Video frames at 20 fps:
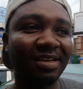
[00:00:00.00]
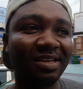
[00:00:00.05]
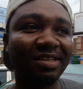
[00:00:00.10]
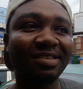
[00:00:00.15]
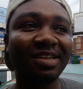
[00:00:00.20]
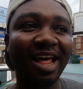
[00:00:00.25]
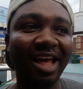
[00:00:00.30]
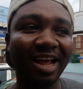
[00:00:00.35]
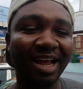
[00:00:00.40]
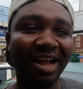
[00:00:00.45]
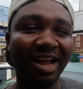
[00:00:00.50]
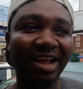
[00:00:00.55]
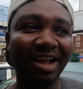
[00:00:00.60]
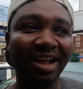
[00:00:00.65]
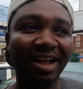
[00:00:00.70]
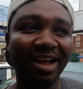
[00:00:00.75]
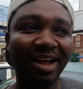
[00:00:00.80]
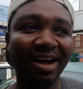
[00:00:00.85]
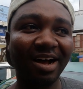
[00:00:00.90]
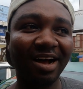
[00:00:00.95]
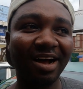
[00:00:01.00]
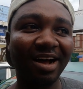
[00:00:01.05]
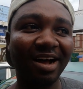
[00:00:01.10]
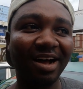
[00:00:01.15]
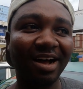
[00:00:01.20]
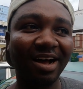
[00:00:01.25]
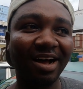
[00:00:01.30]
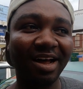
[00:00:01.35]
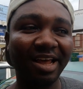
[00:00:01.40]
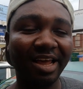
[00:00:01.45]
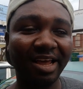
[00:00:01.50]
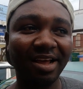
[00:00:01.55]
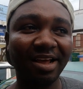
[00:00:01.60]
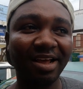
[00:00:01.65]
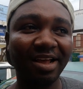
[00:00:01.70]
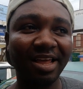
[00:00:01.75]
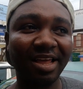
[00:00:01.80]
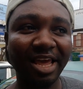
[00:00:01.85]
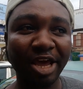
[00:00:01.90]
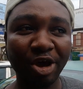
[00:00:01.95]
it's like a
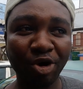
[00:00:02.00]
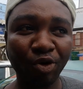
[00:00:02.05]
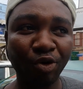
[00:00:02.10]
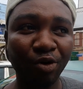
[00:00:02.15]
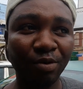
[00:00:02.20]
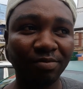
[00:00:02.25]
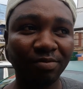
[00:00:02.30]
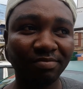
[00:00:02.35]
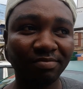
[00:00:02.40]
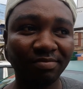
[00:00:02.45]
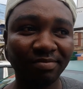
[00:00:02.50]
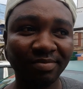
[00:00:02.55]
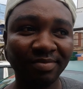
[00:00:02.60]
home.